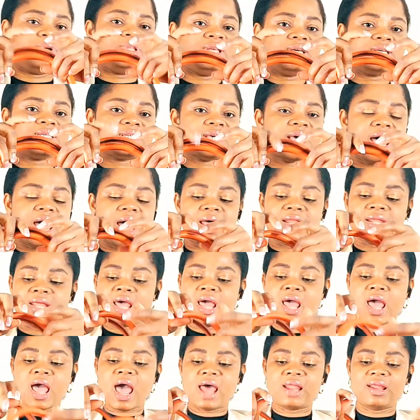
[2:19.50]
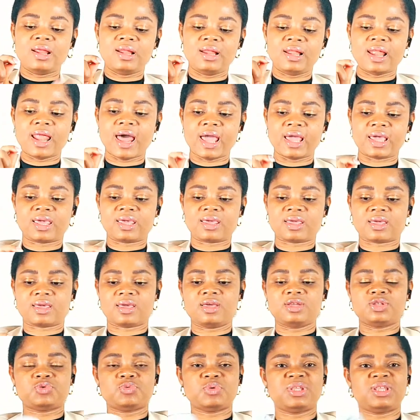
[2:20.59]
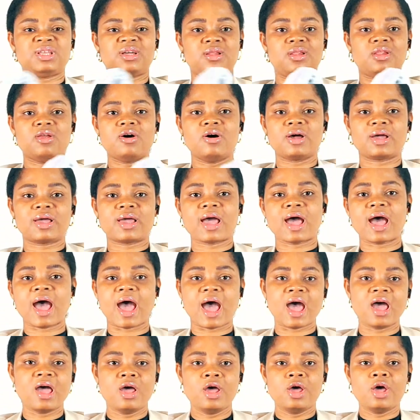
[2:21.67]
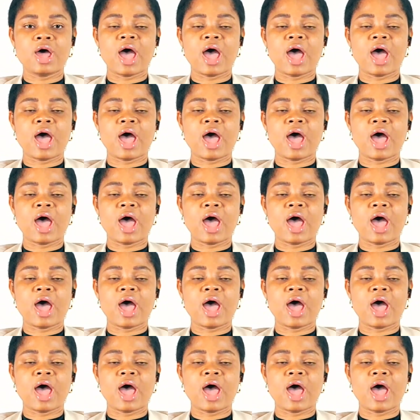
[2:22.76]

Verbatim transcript: with this hand. I don't like it with the longer